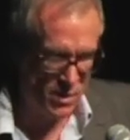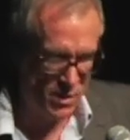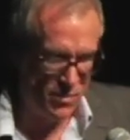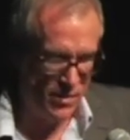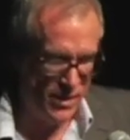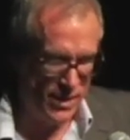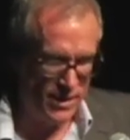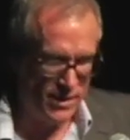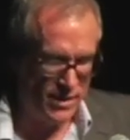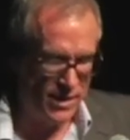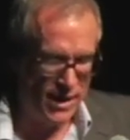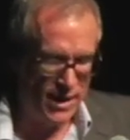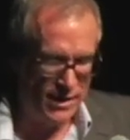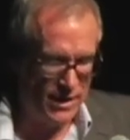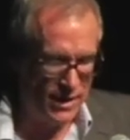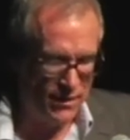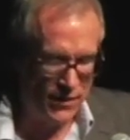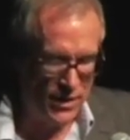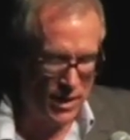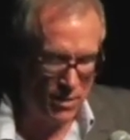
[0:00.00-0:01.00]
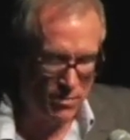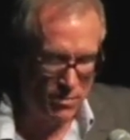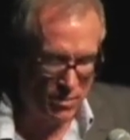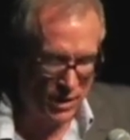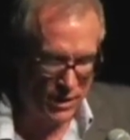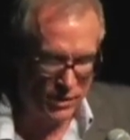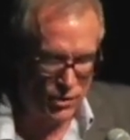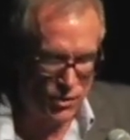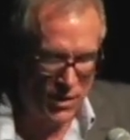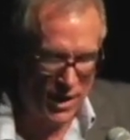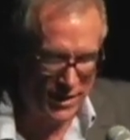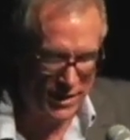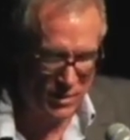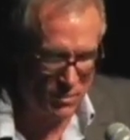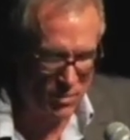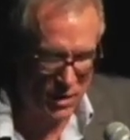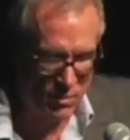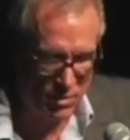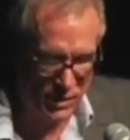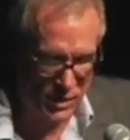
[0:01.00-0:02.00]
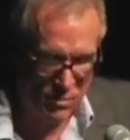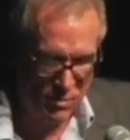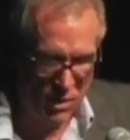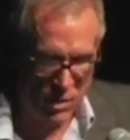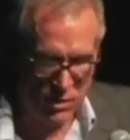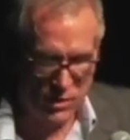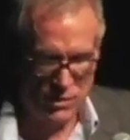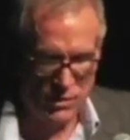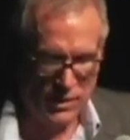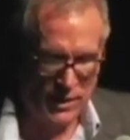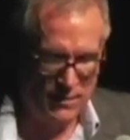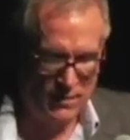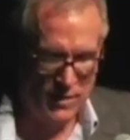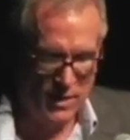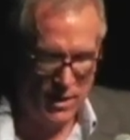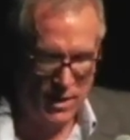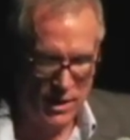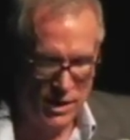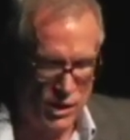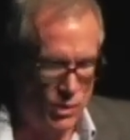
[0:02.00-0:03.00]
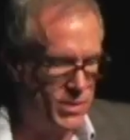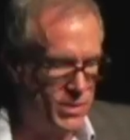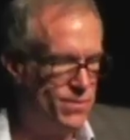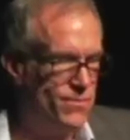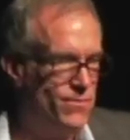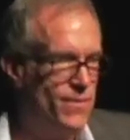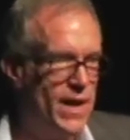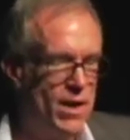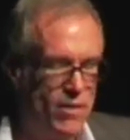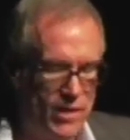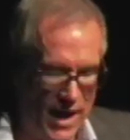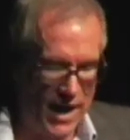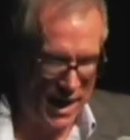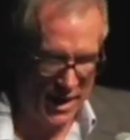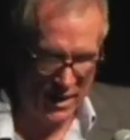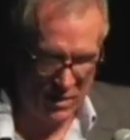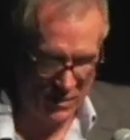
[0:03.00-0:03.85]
to submit and I'd given up on trying to publish poetry. She was very